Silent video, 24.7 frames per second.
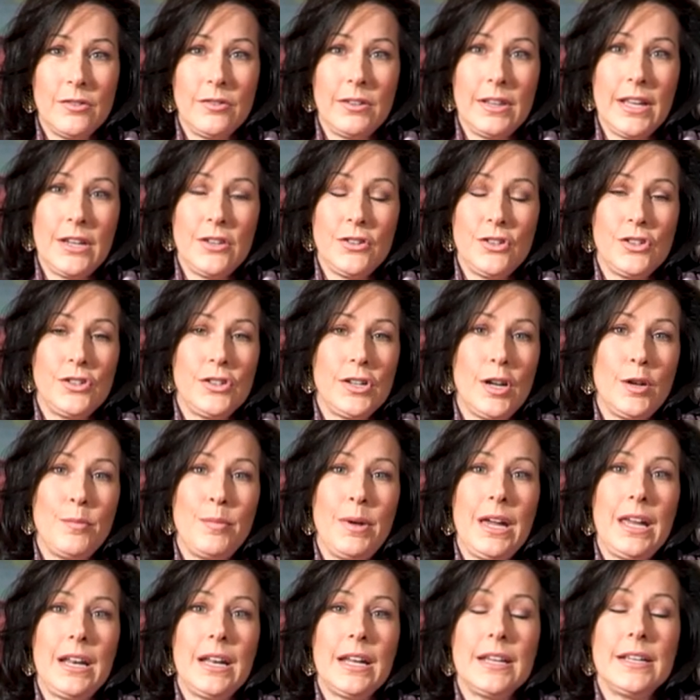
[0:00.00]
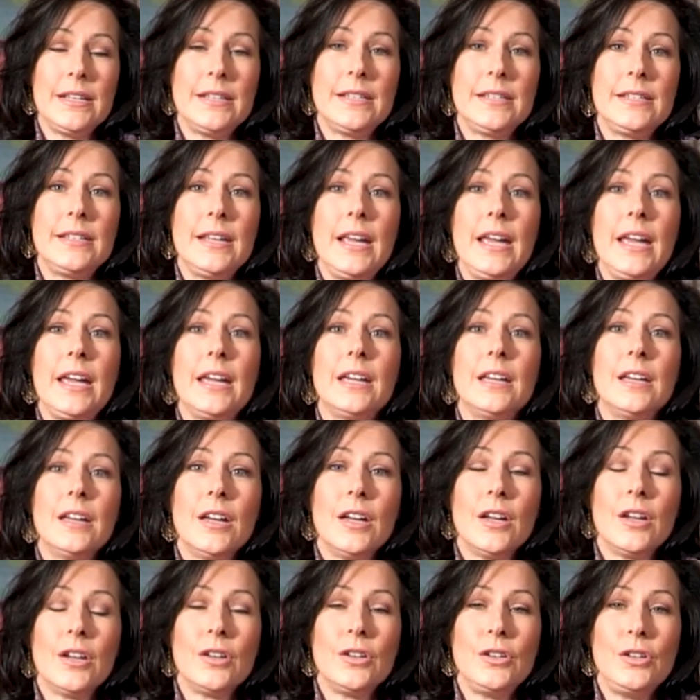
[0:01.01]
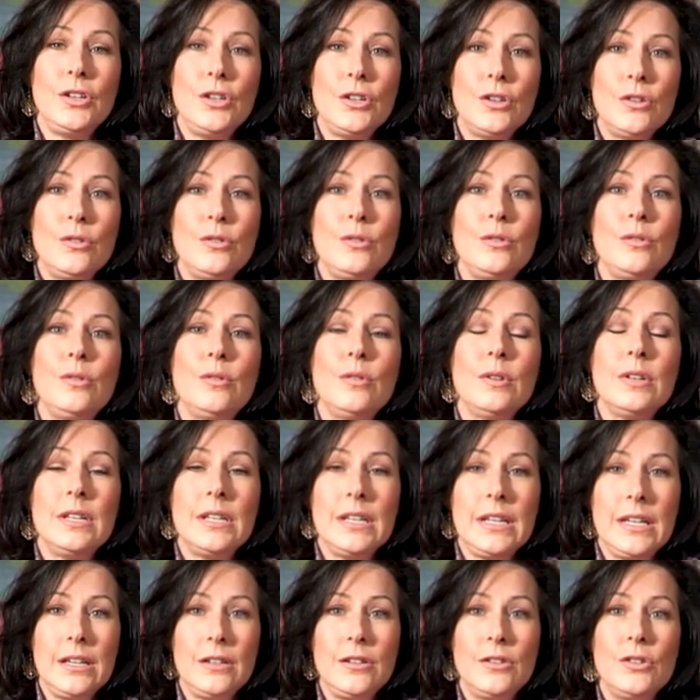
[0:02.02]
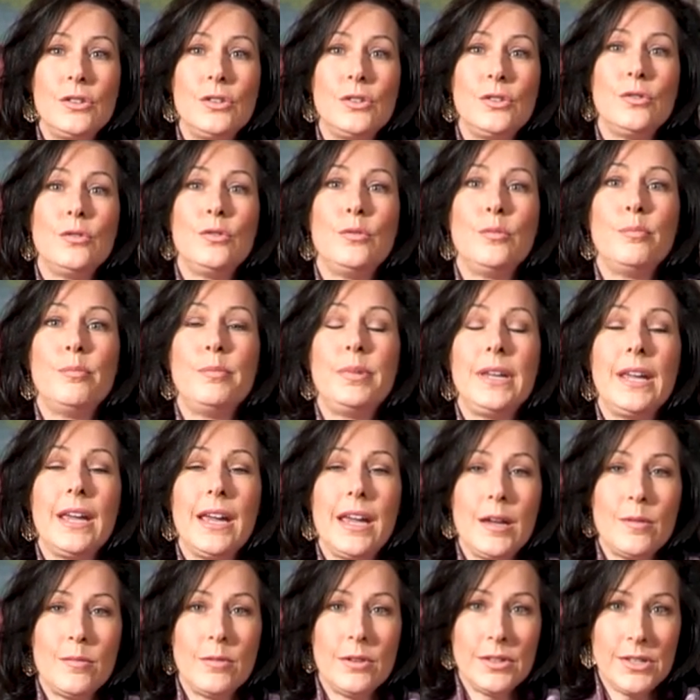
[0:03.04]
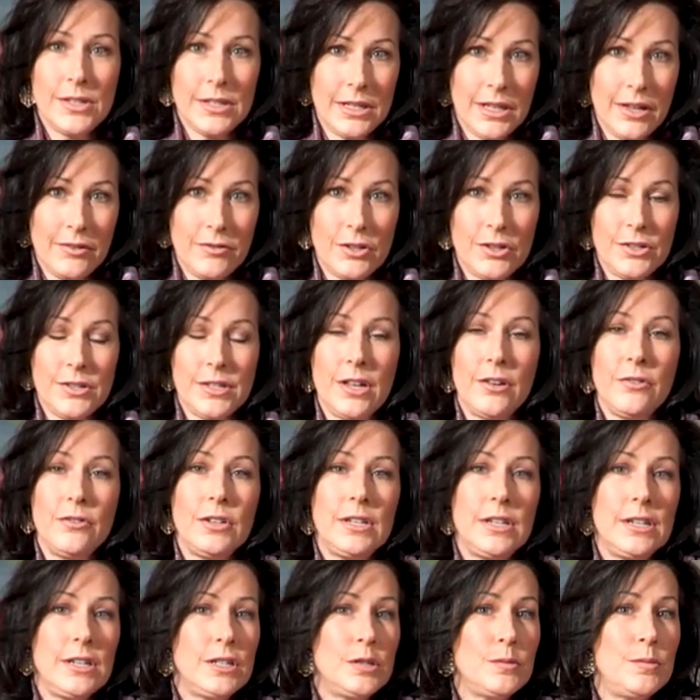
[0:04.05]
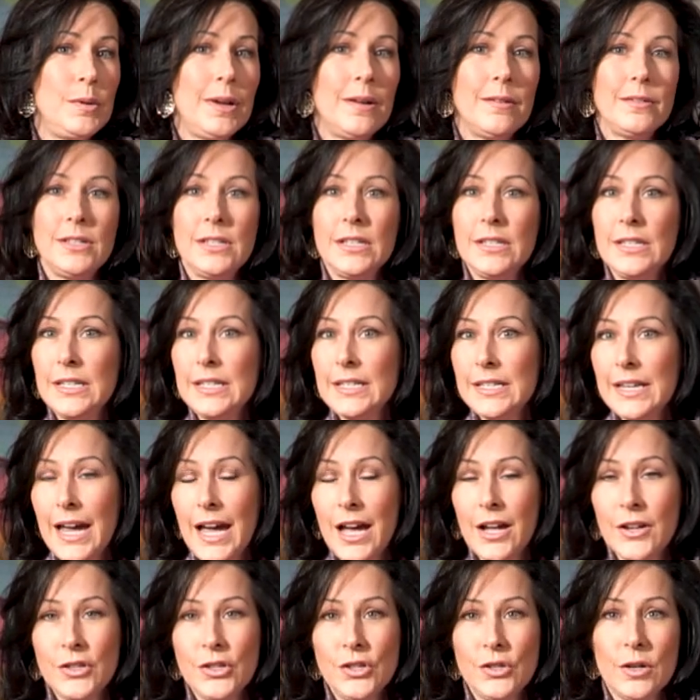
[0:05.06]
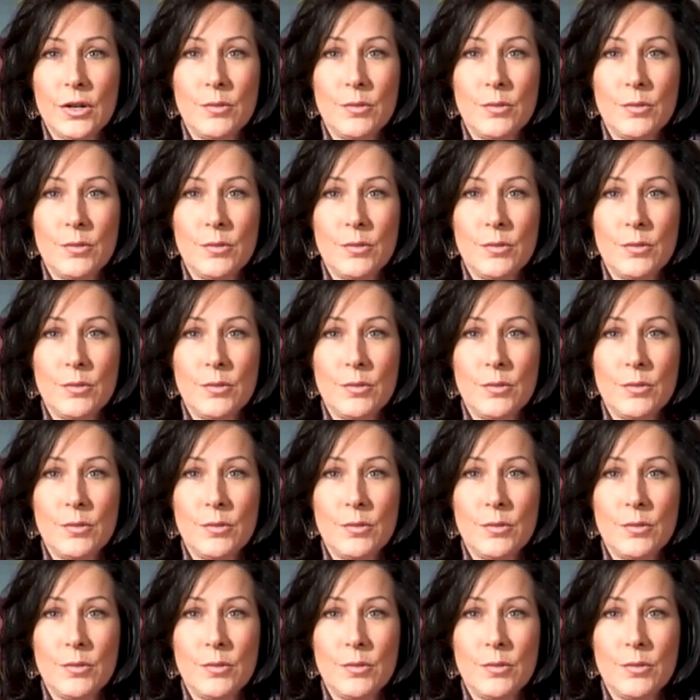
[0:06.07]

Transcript: a relationship, and I say you need to be able to love yourself. You need to be able to detach